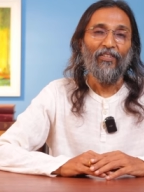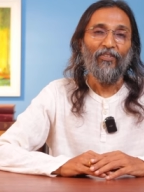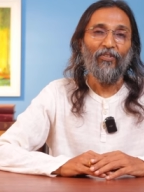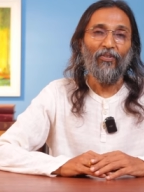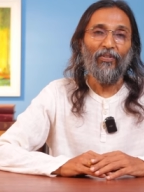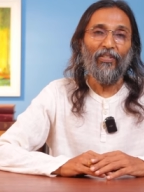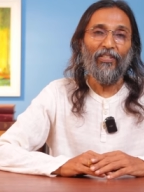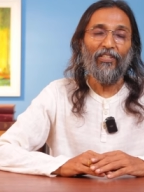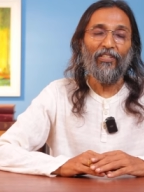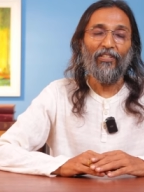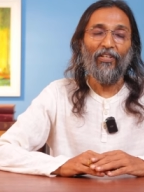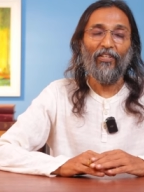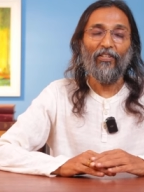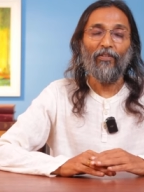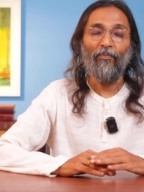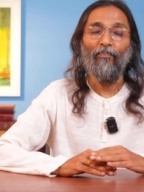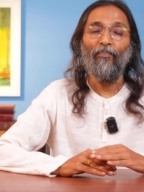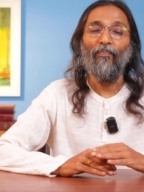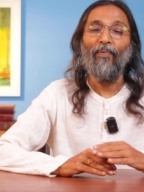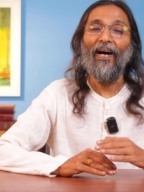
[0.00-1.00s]
So it's
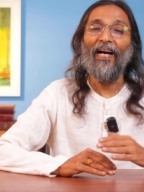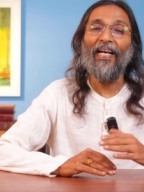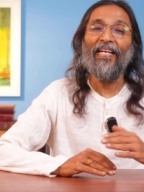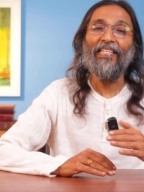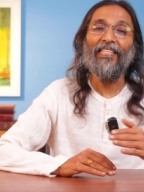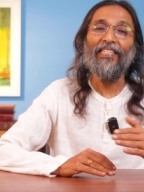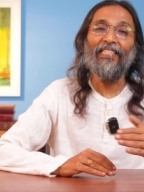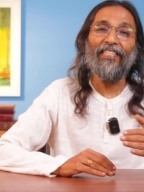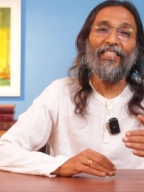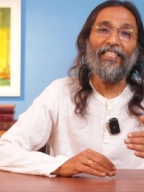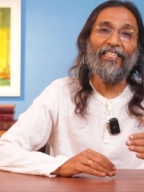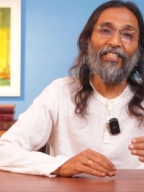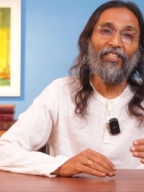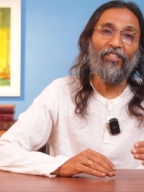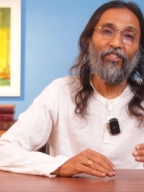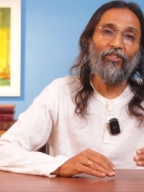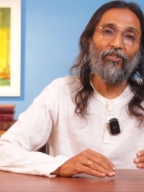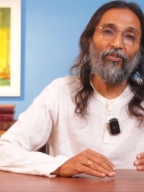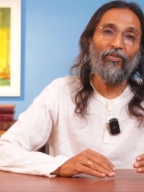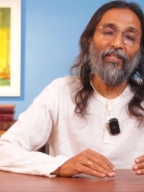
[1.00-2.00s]
not
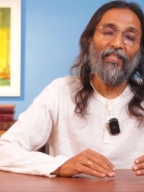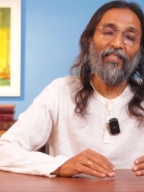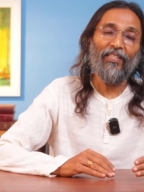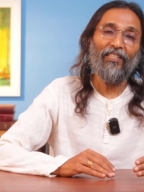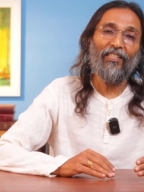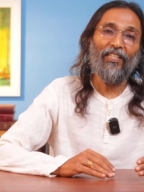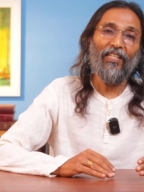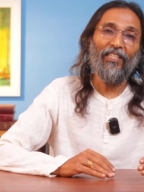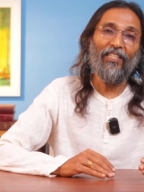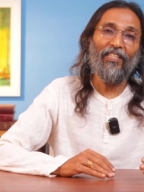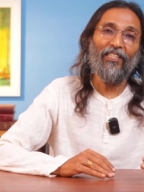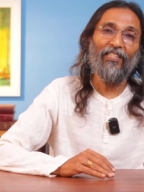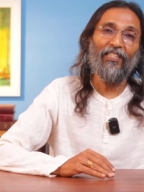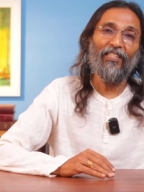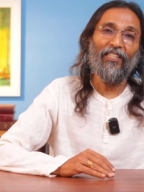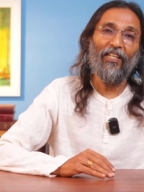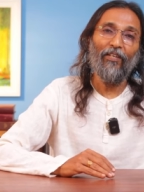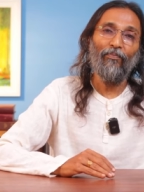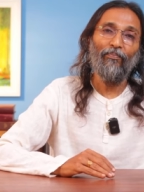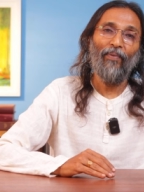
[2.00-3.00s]
binding to the
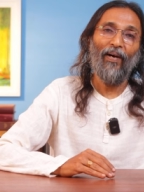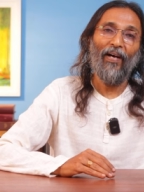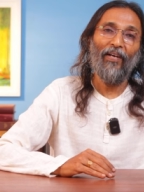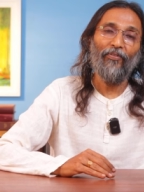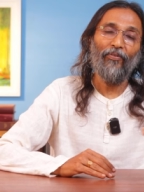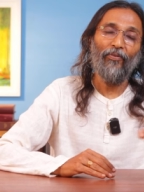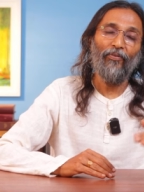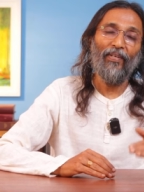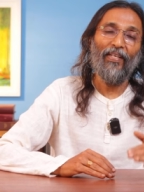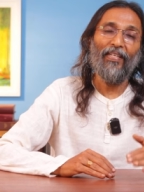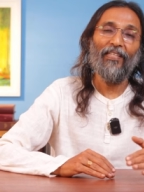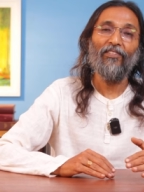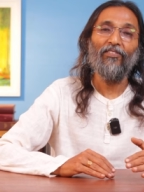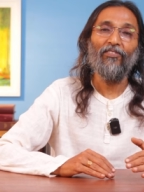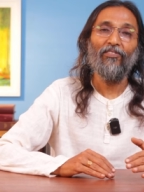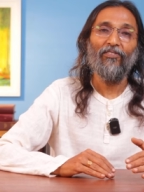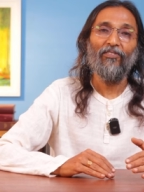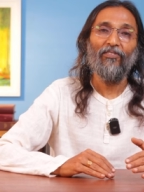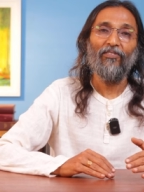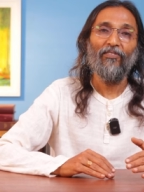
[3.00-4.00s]
traditional
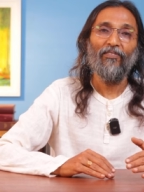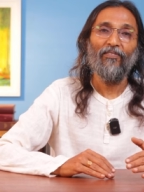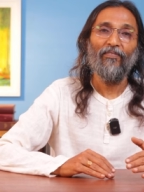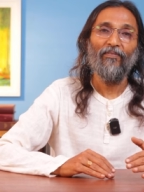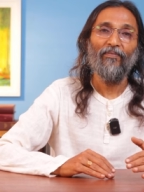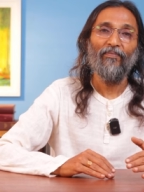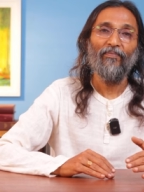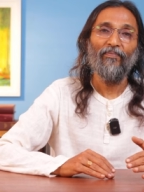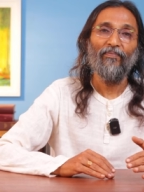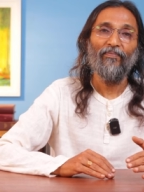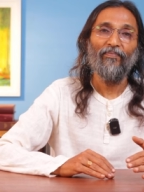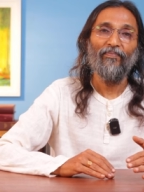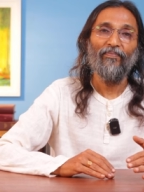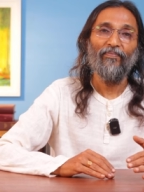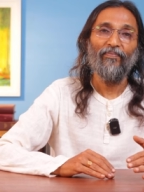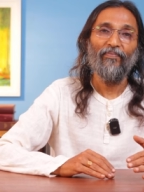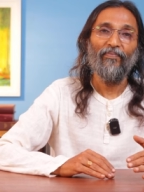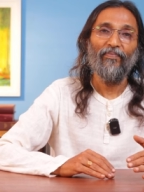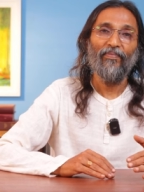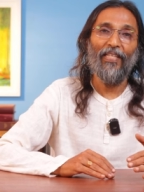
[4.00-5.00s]
pathways.
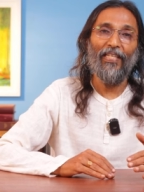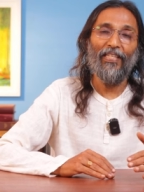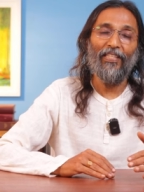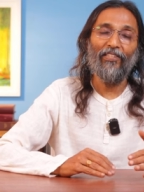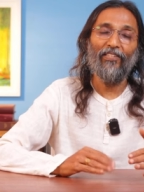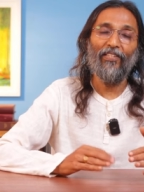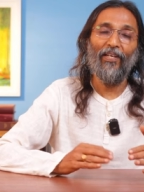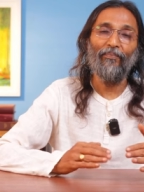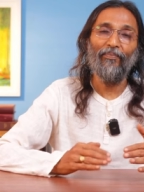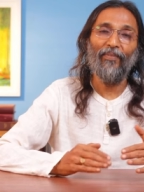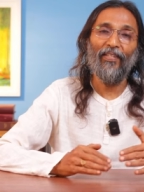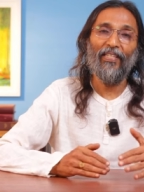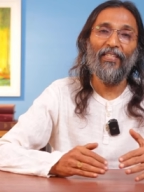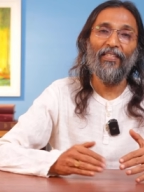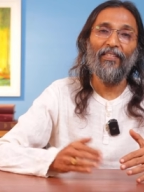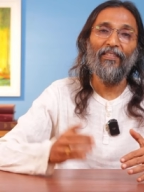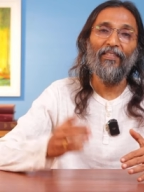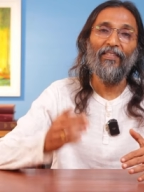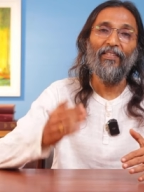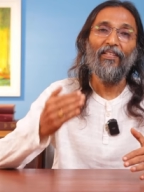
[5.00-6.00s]
There is
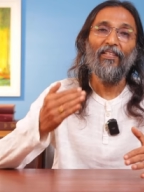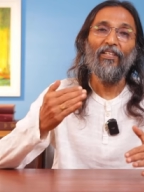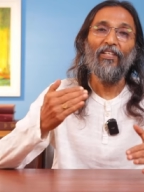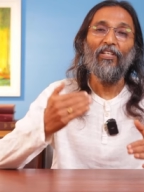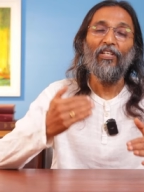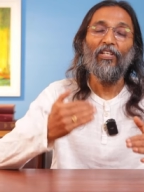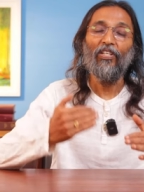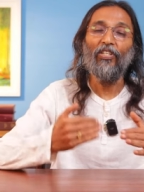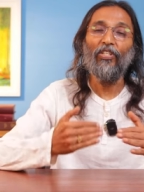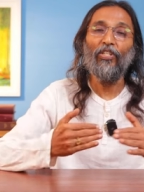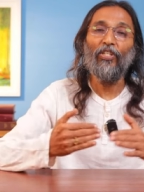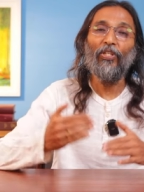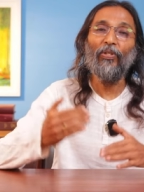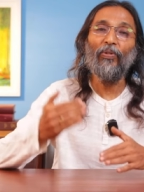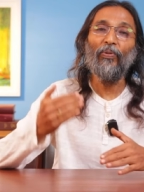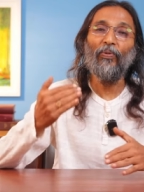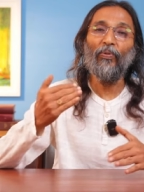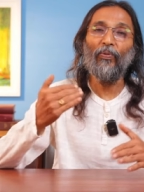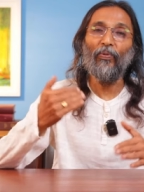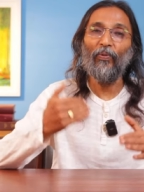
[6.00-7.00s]
something
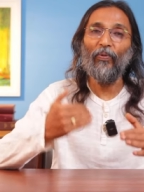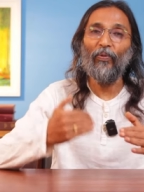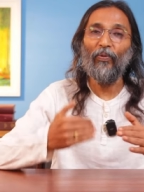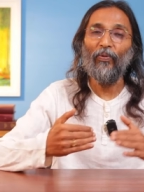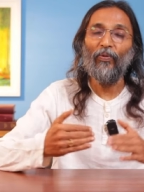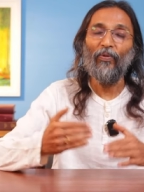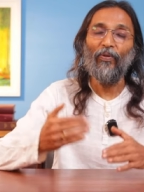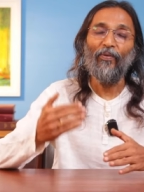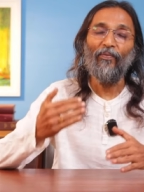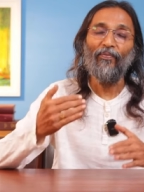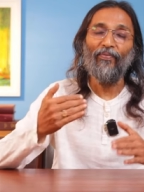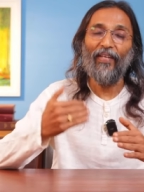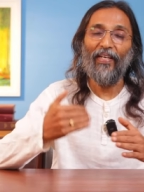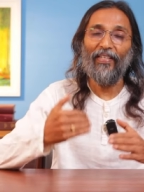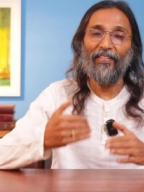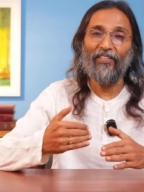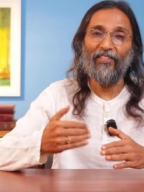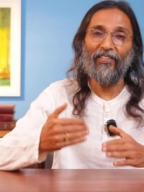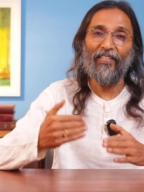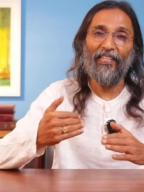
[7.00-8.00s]
new
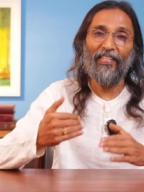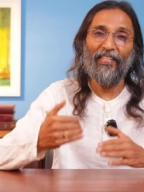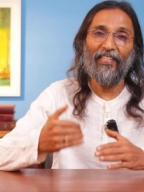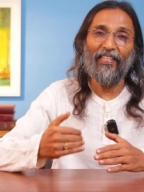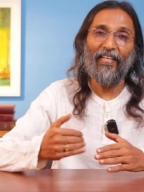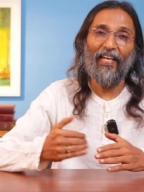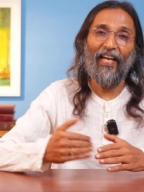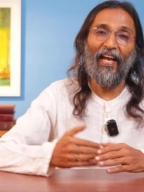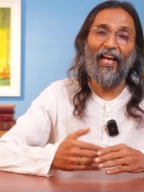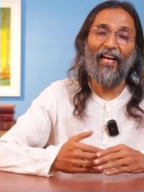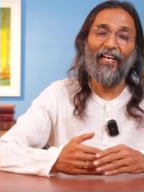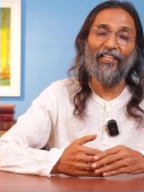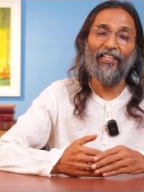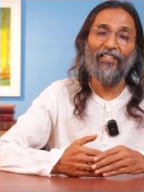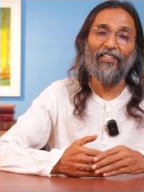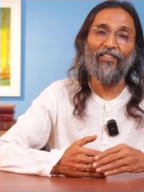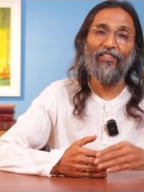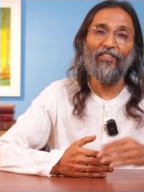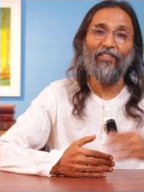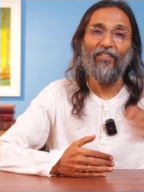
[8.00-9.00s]
that is getting
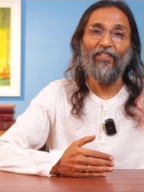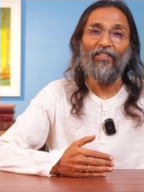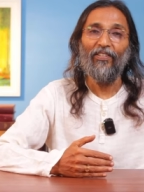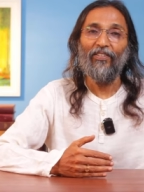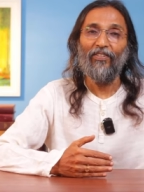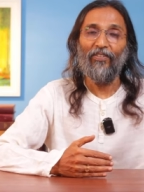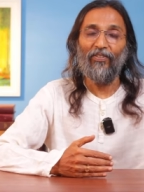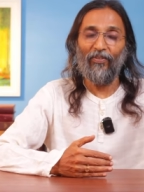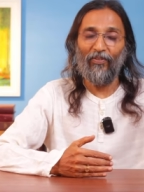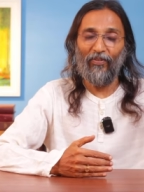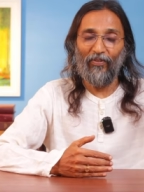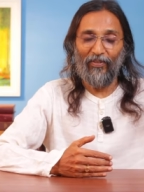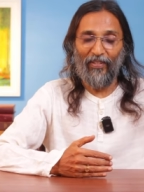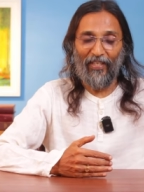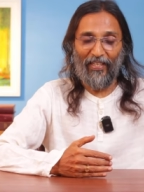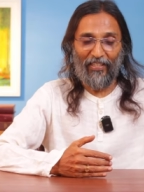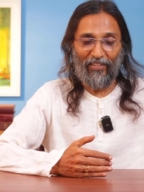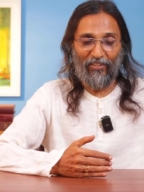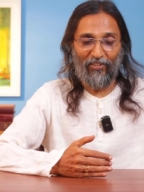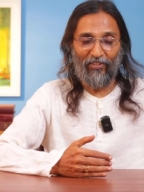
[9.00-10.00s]
added to
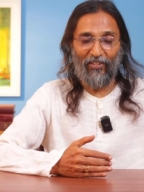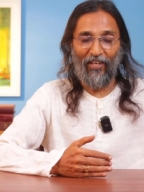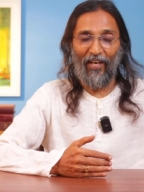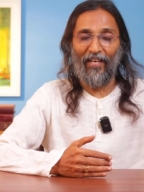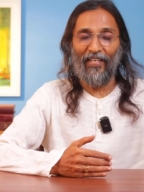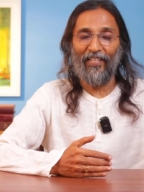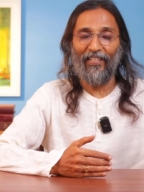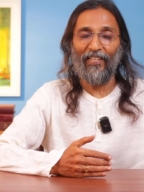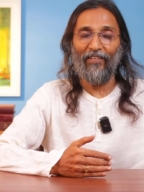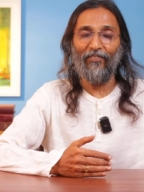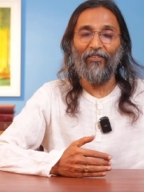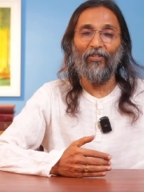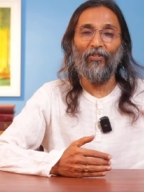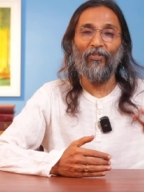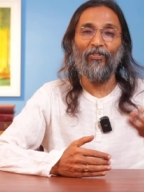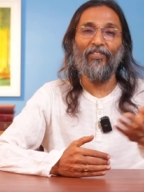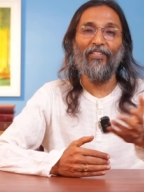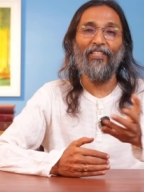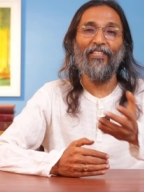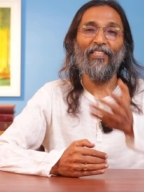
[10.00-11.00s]
the entire
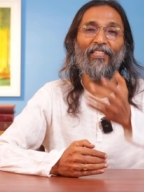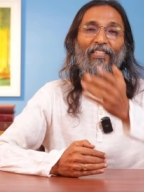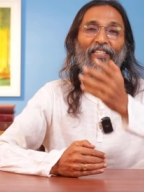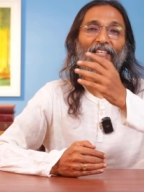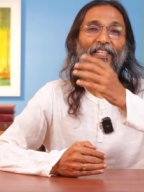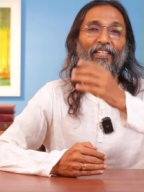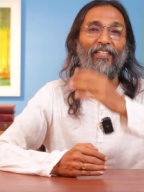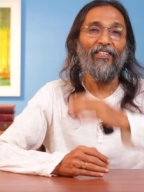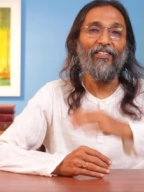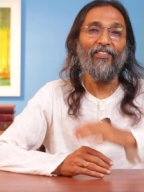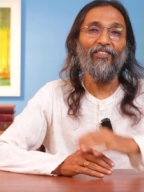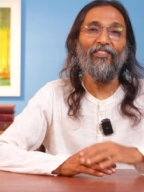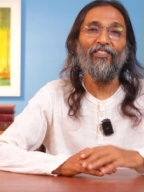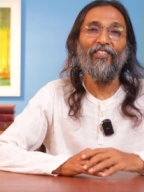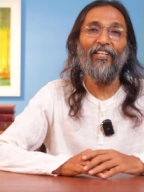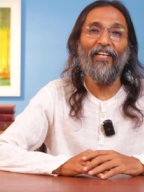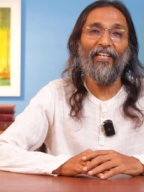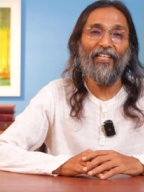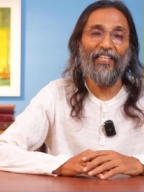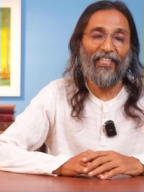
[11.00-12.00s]
evolutionary
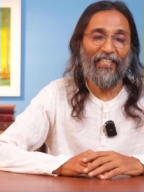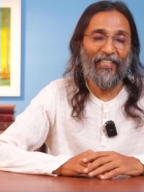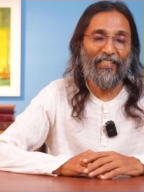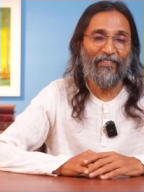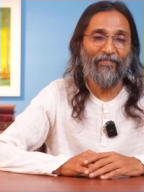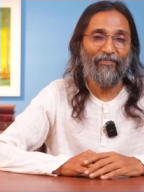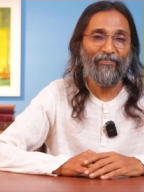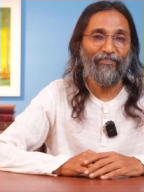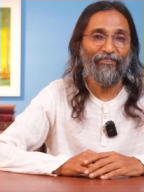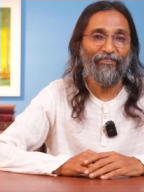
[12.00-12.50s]
journey.